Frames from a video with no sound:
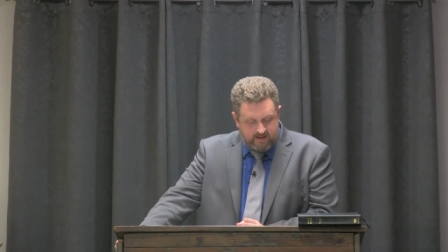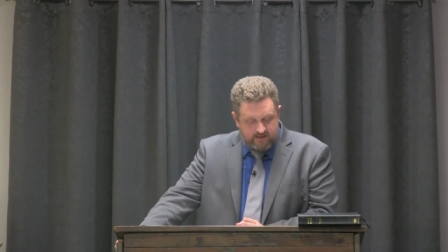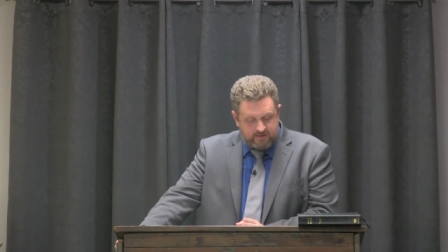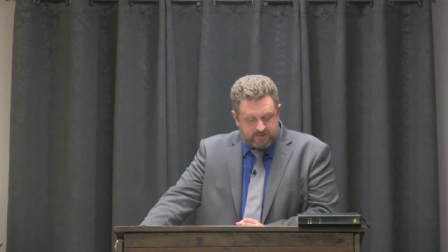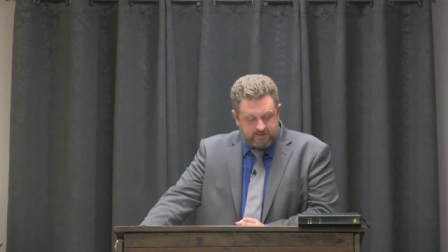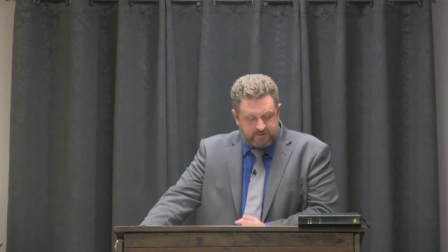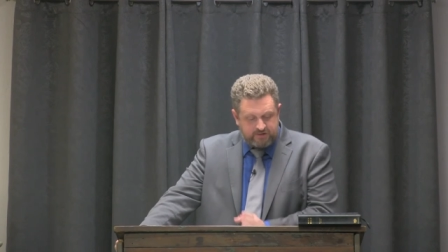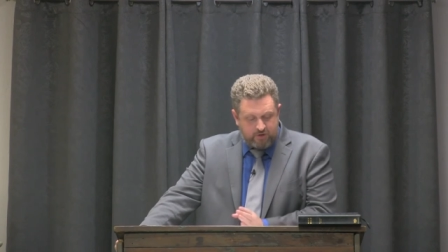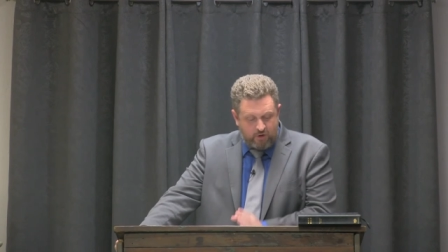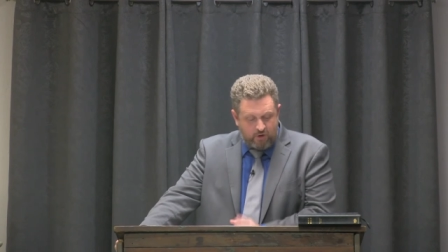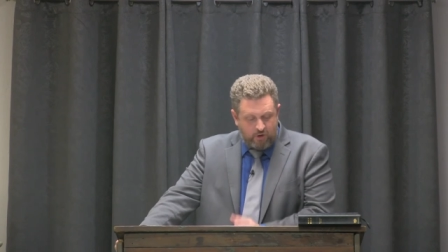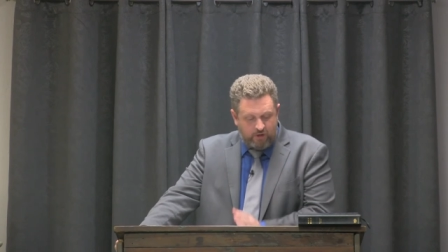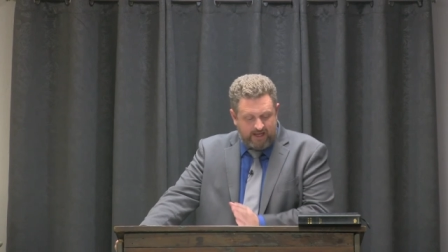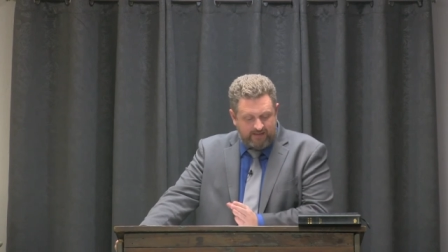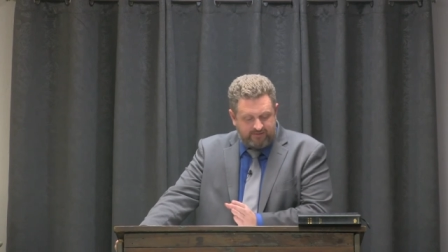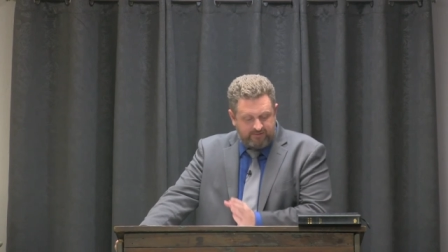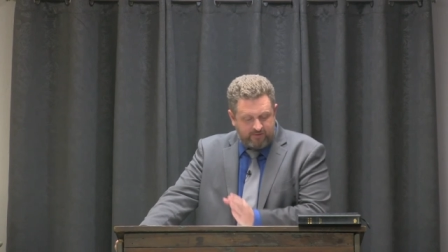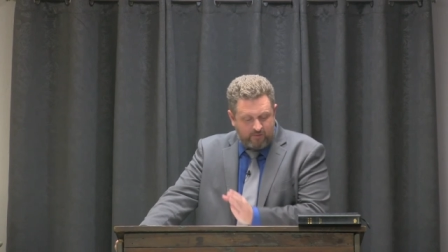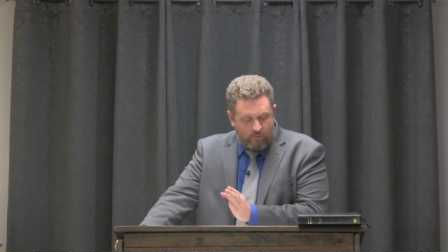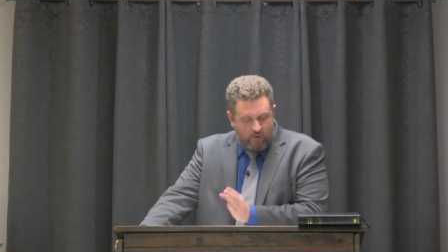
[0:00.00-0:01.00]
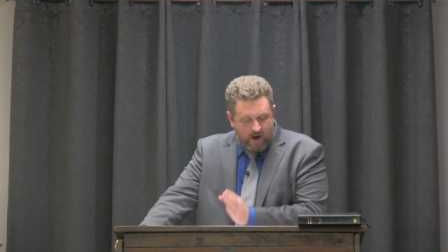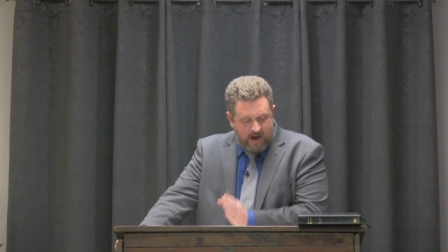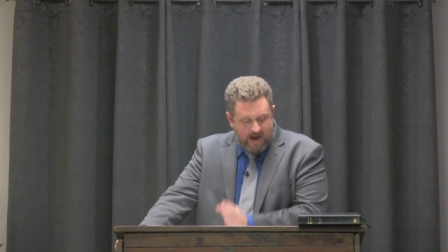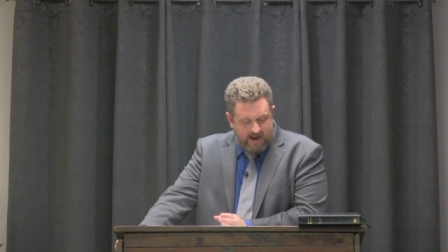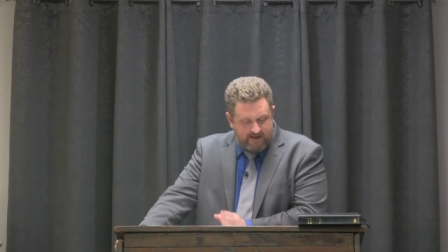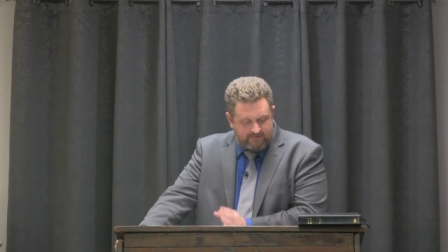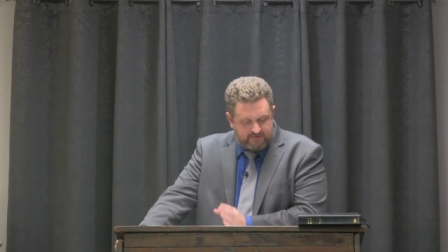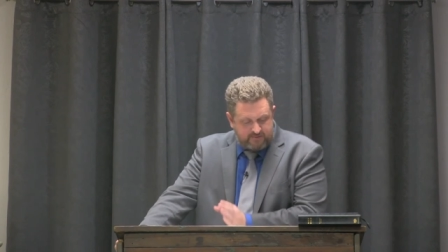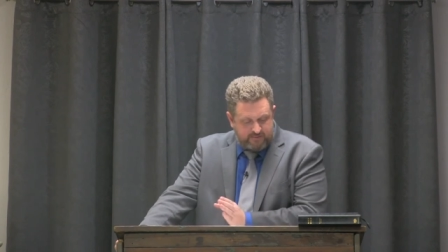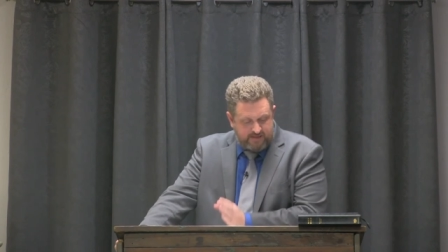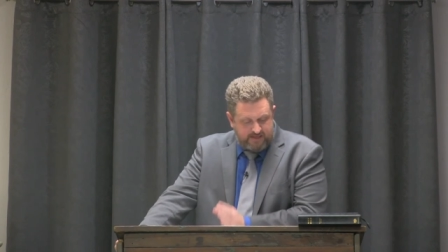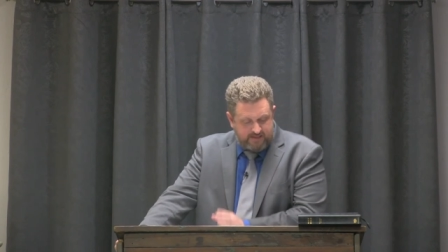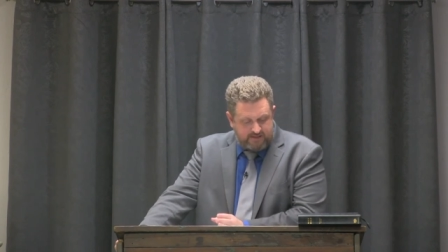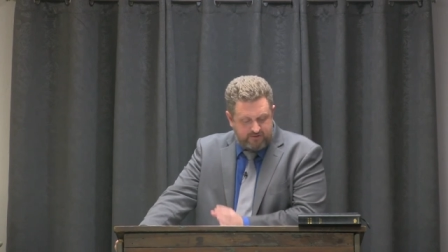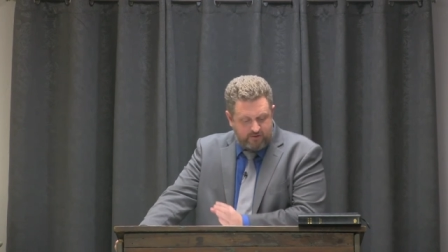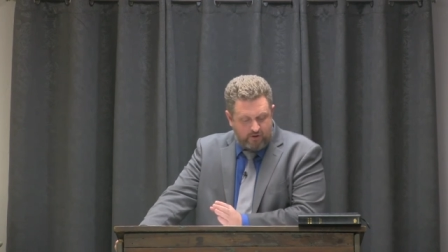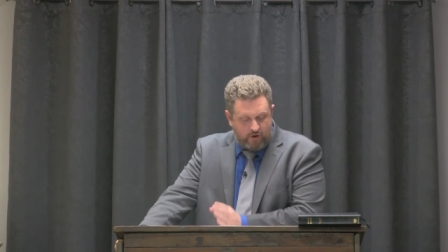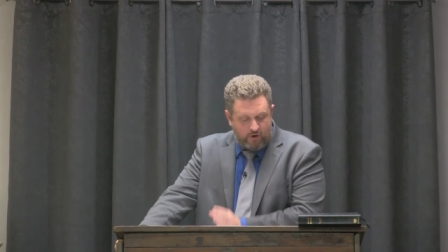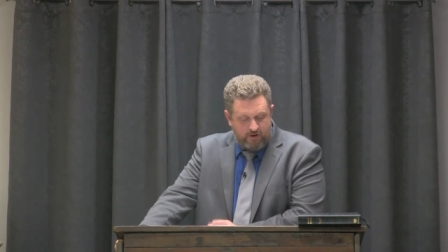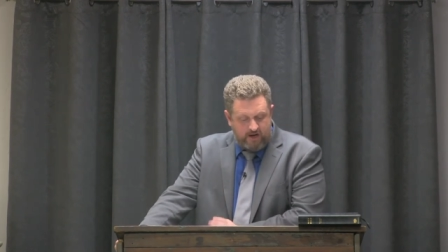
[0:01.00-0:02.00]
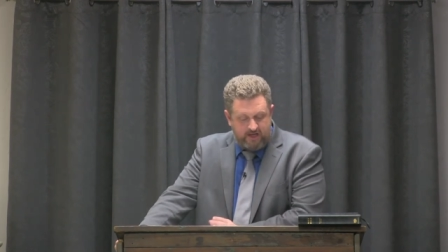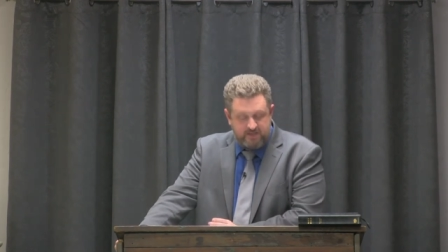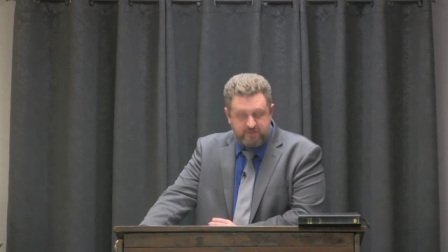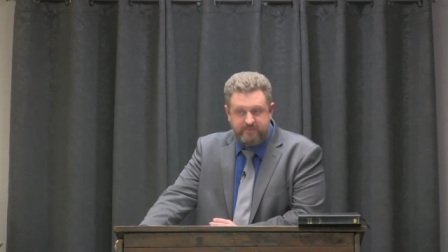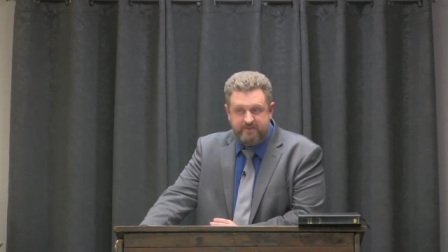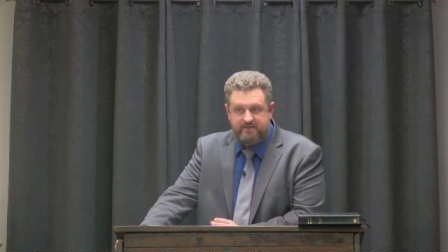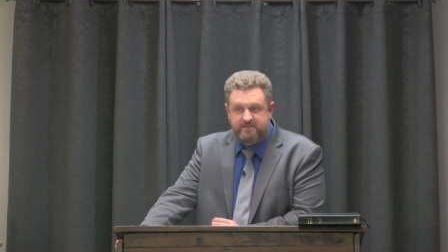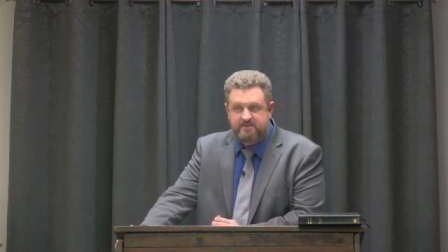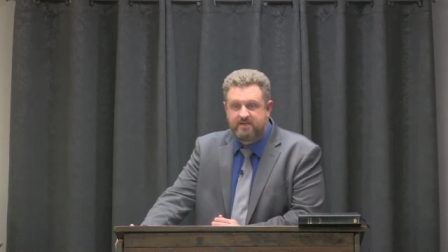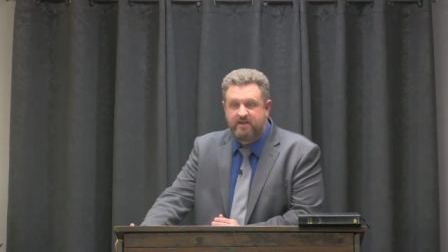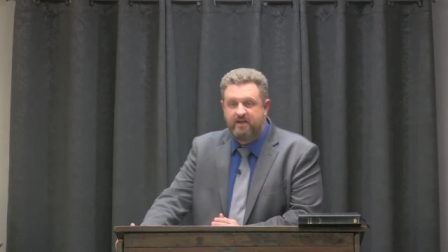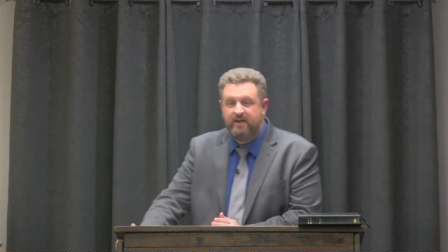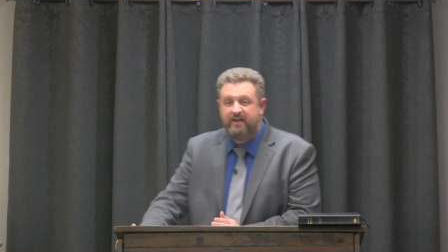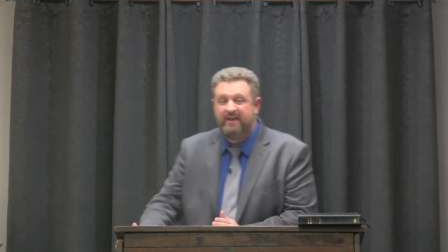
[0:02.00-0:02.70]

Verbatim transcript: so let their wives be to their own husbands